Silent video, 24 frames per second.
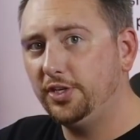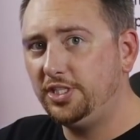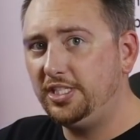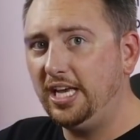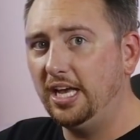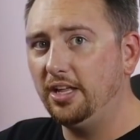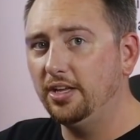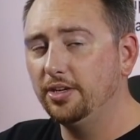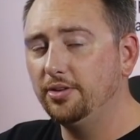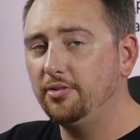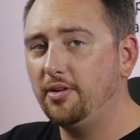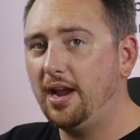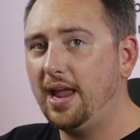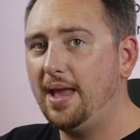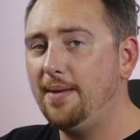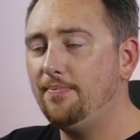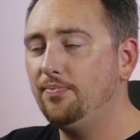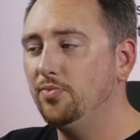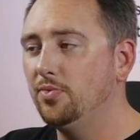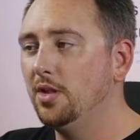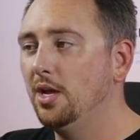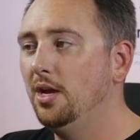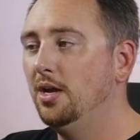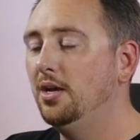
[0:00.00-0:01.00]
for
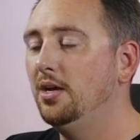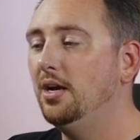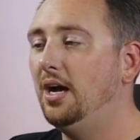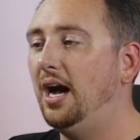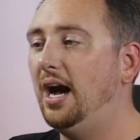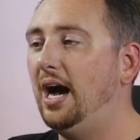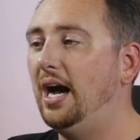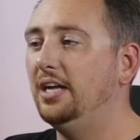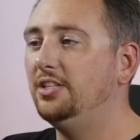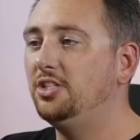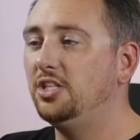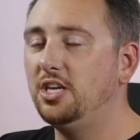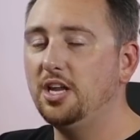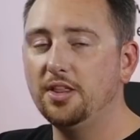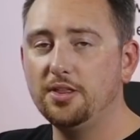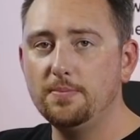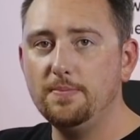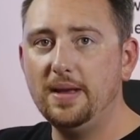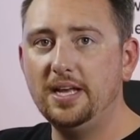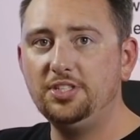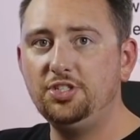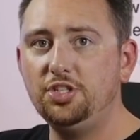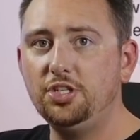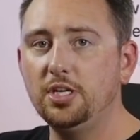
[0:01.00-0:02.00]
Telegram. It's
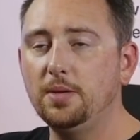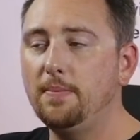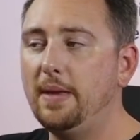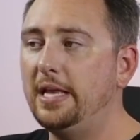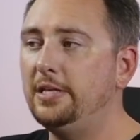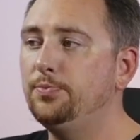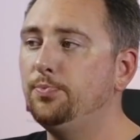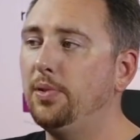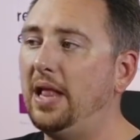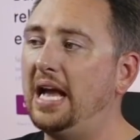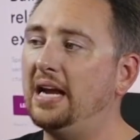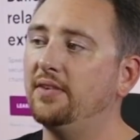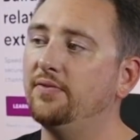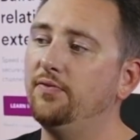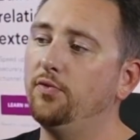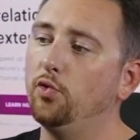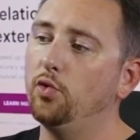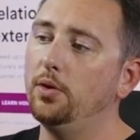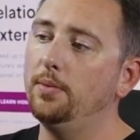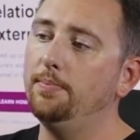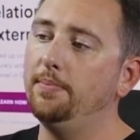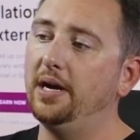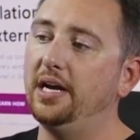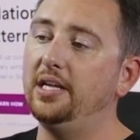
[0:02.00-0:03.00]
another messaging-based
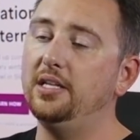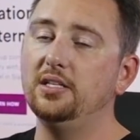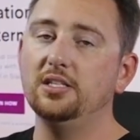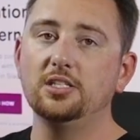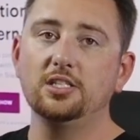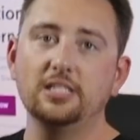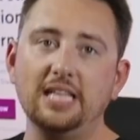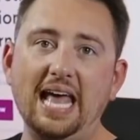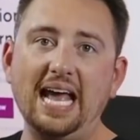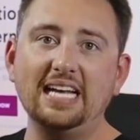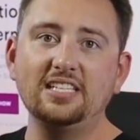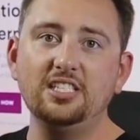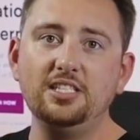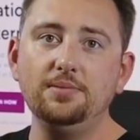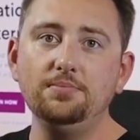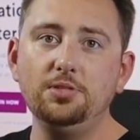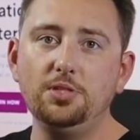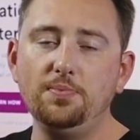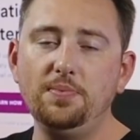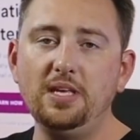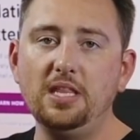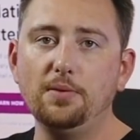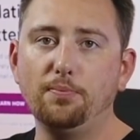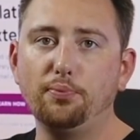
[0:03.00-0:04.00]
platform, but Slack
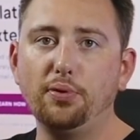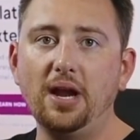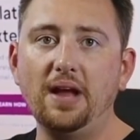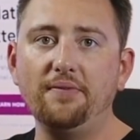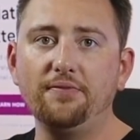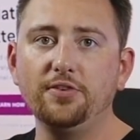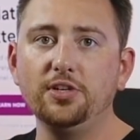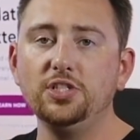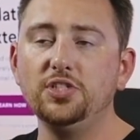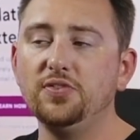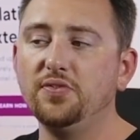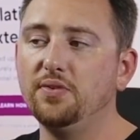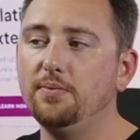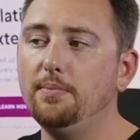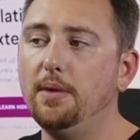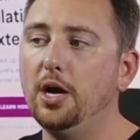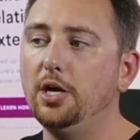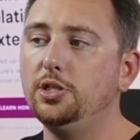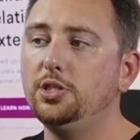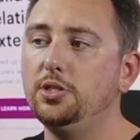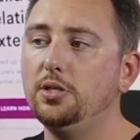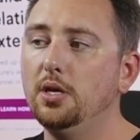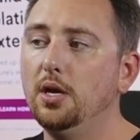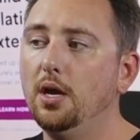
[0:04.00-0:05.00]
seems to be the preference for
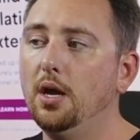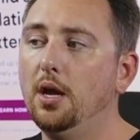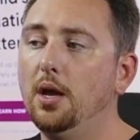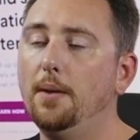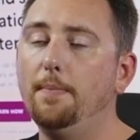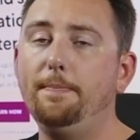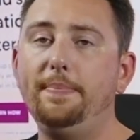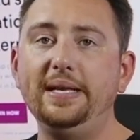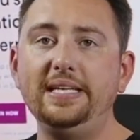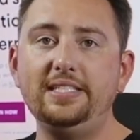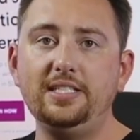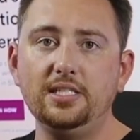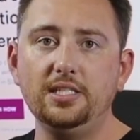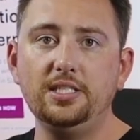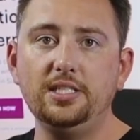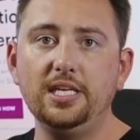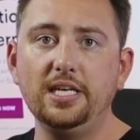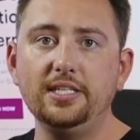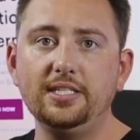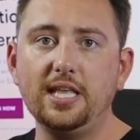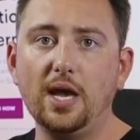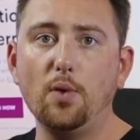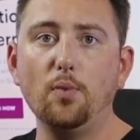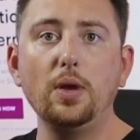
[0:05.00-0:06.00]
most
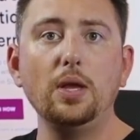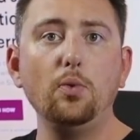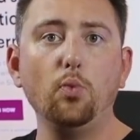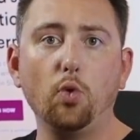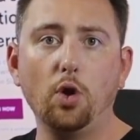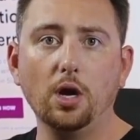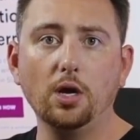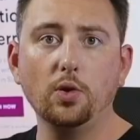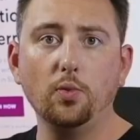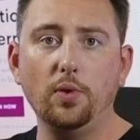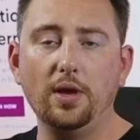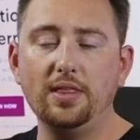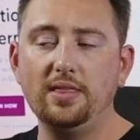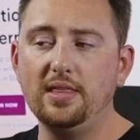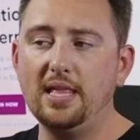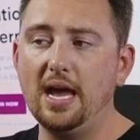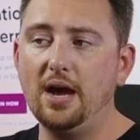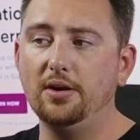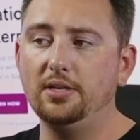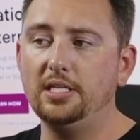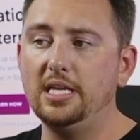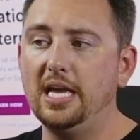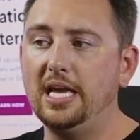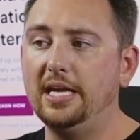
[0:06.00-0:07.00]
businesses that we work with
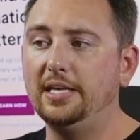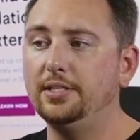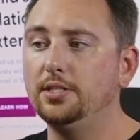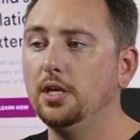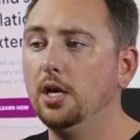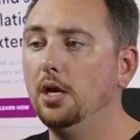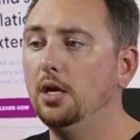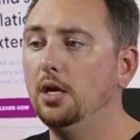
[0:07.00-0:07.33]
nowadays.